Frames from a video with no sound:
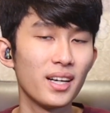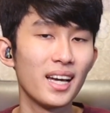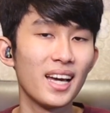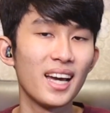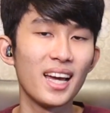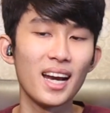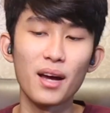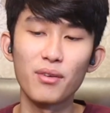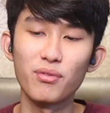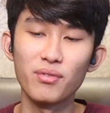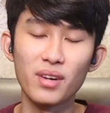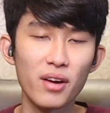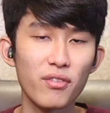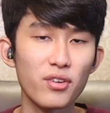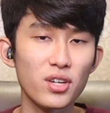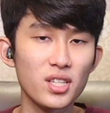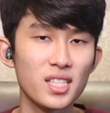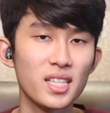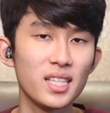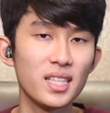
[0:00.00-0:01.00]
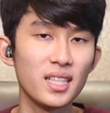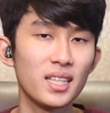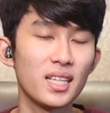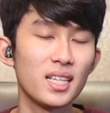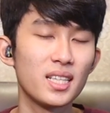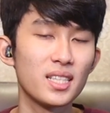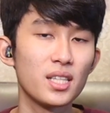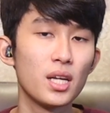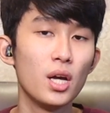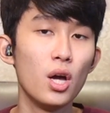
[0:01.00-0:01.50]
and I've never seen
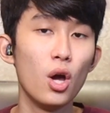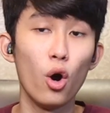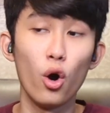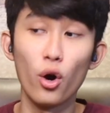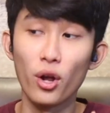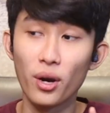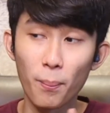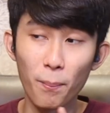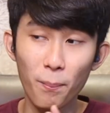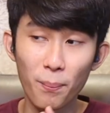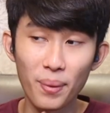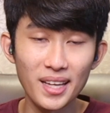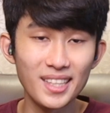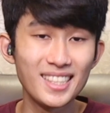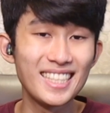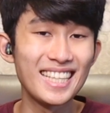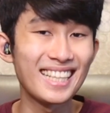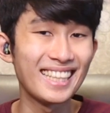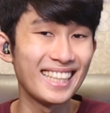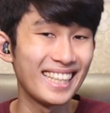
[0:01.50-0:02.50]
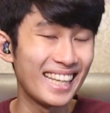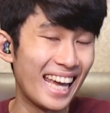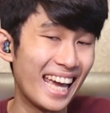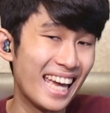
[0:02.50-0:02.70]
this on basically